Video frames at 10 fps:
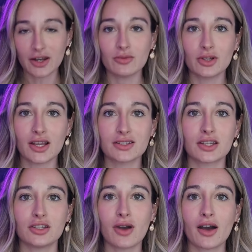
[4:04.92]
I didn't realize
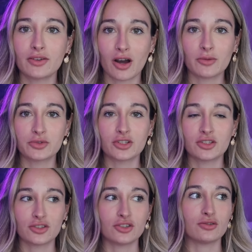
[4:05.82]
that you have an option
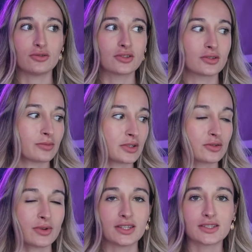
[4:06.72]
to choose
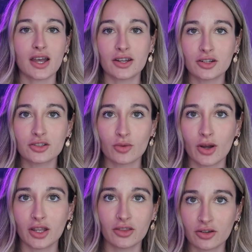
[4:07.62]
between 10,
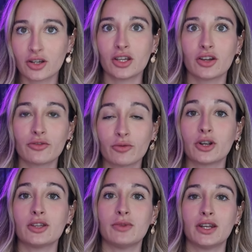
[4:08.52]
20, 30, or
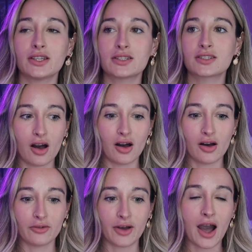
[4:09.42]
40 minutes
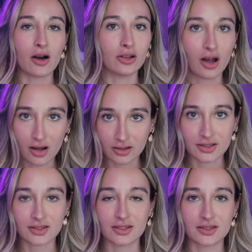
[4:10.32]
of how long
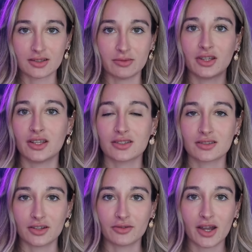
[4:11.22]
it's gonna simulate the
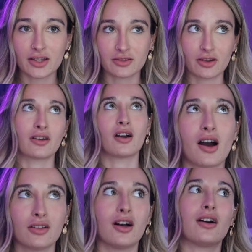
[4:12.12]
sunrise or
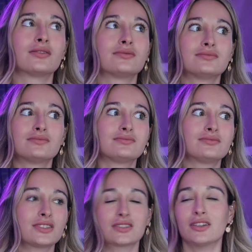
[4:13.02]
how long
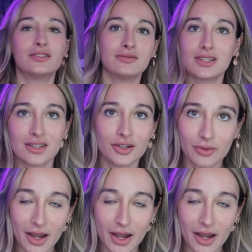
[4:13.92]
the sun is gonna